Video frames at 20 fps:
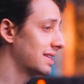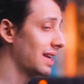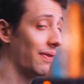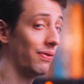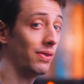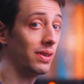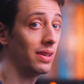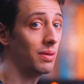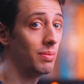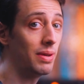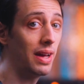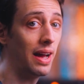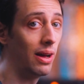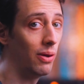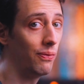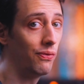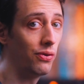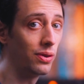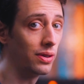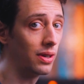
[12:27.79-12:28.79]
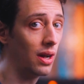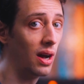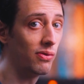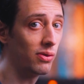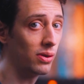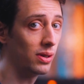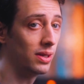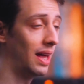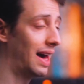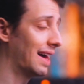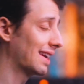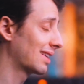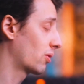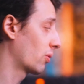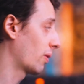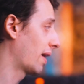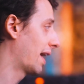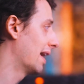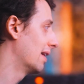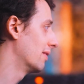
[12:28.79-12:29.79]
definitely going to be helpful to cover a lot of
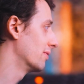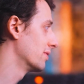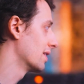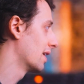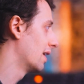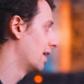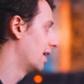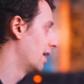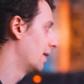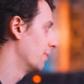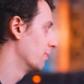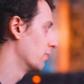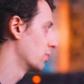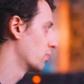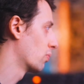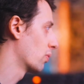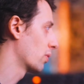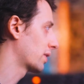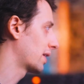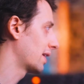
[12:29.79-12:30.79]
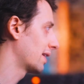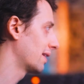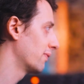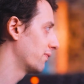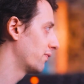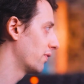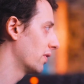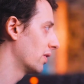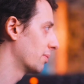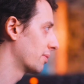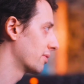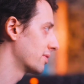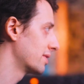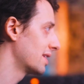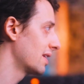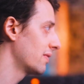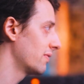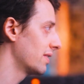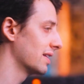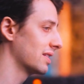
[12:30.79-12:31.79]
ground when working in film or
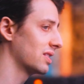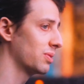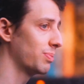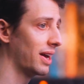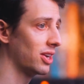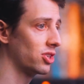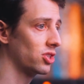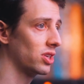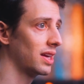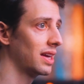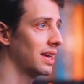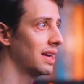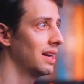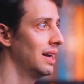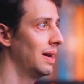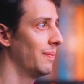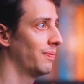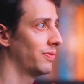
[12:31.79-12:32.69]
TV especially.